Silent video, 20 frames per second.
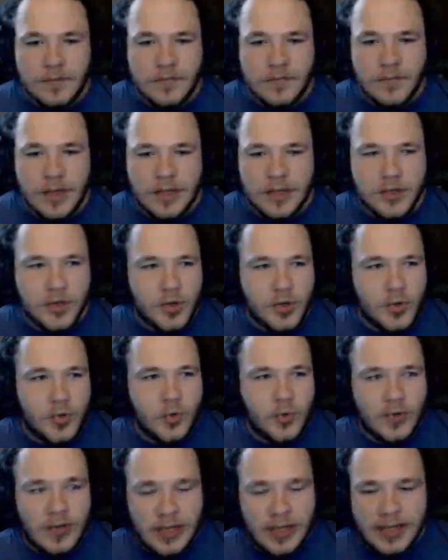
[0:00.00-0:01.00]
and
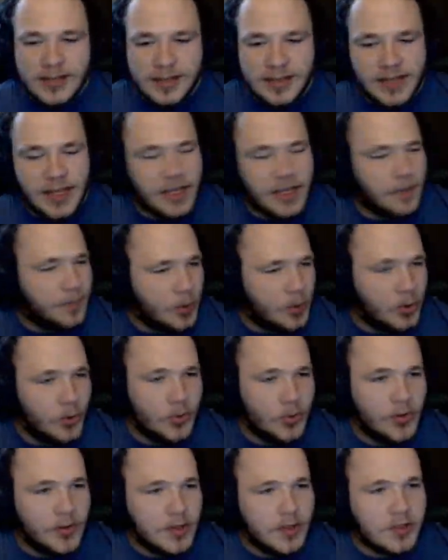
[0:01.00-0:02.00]
you need to take a
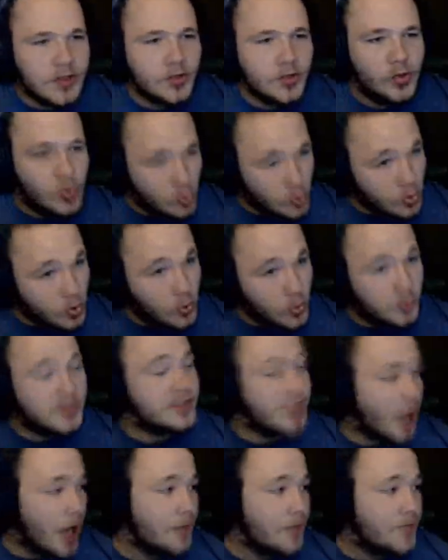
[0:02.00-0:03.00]
poo, you
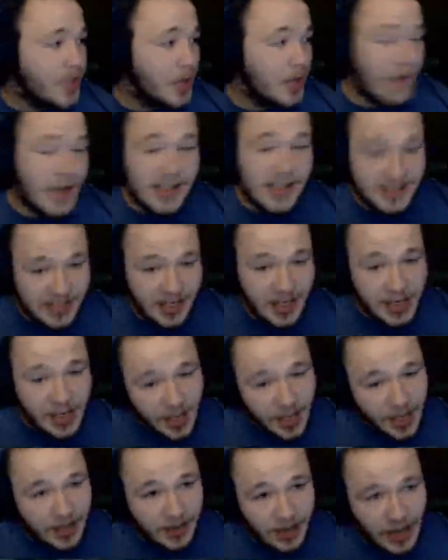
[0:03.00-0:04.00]
stop them and say,
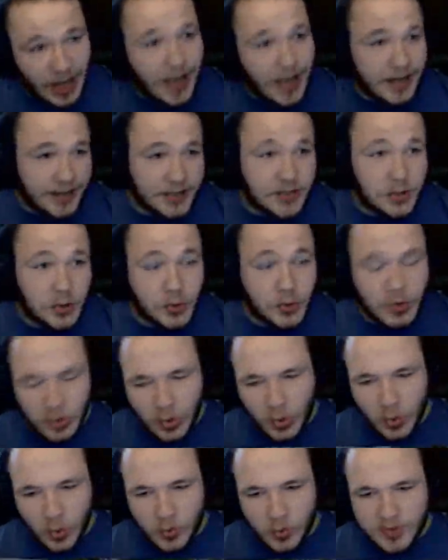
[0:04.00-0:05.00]
hey, I need to
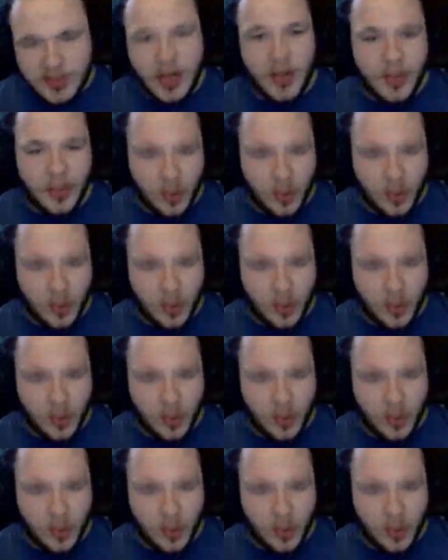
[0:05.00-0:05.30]
use the